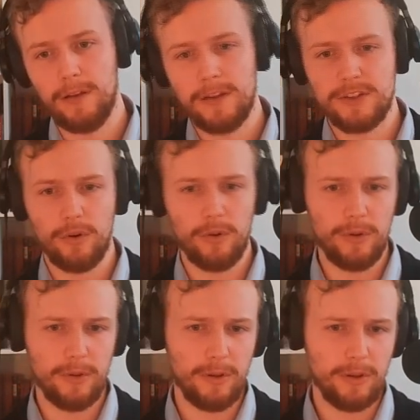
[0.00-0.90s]
So
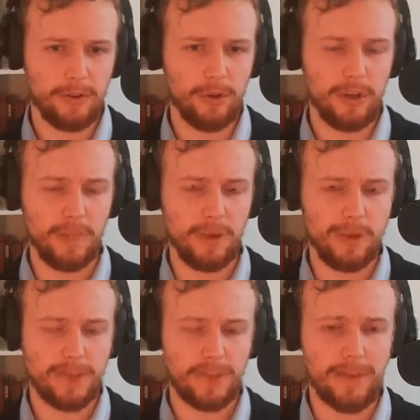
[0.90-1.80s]
do you expect
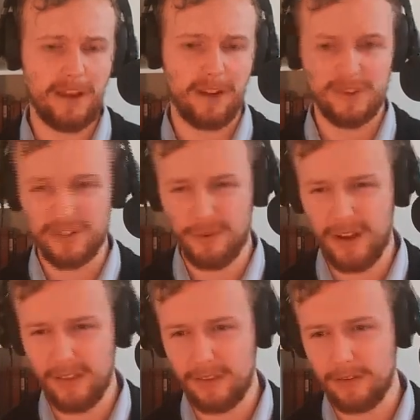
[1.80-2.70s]
this to be a
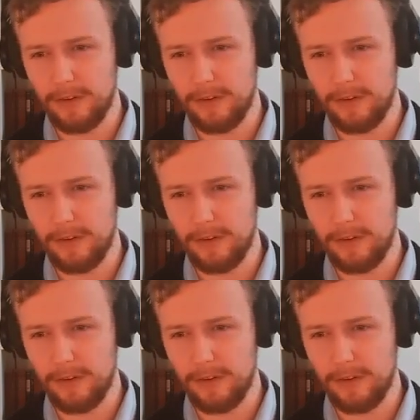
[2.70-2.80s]
constraint,